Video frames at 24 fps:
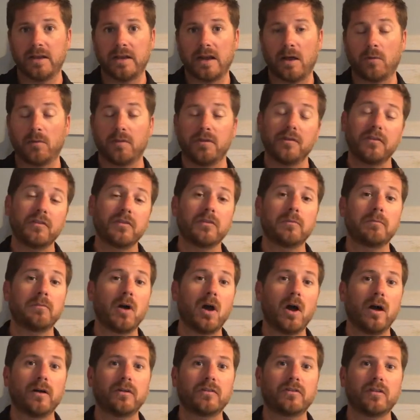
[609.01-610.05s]
Now this
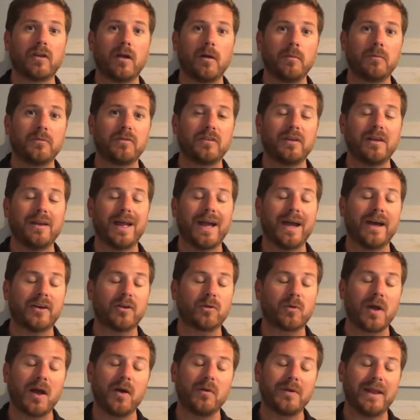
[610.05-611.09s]
box comes in at
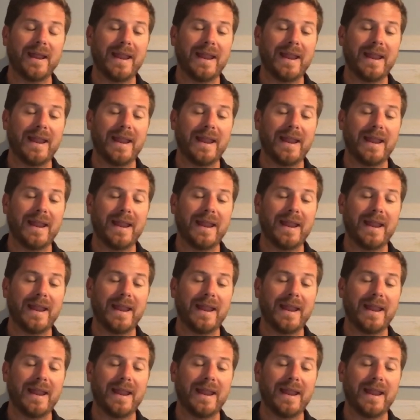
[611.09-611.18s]
around